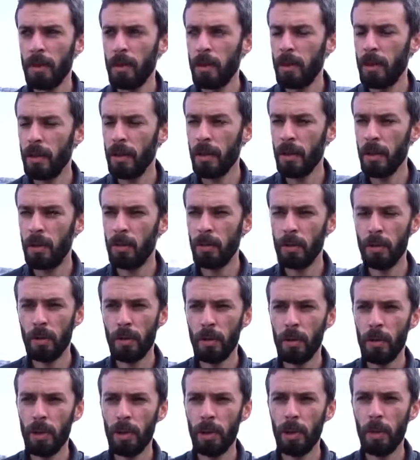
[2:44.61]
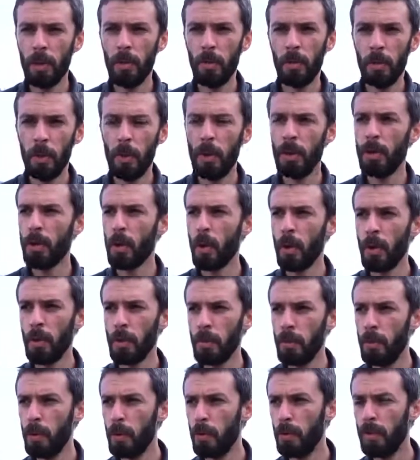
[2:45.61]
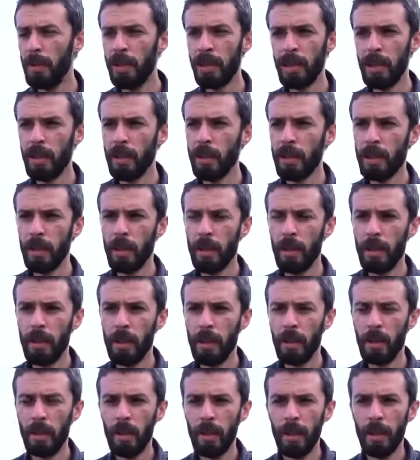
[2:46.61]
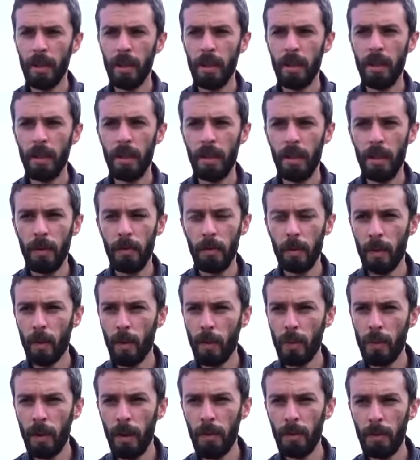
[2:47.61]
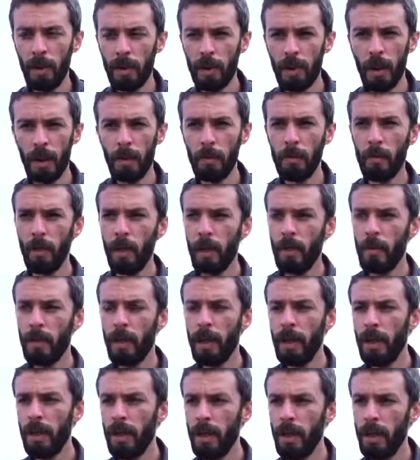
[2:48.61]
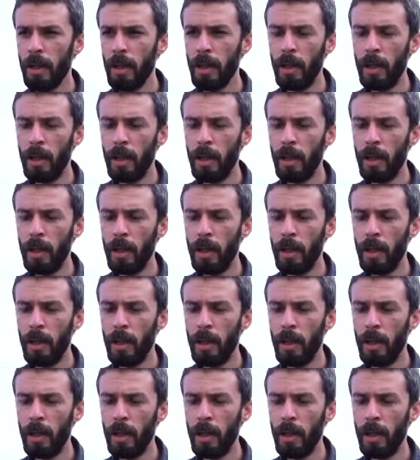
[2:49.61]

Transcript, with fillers: During this time, there is no trouble between our countries, but we don't know what will happen in the future.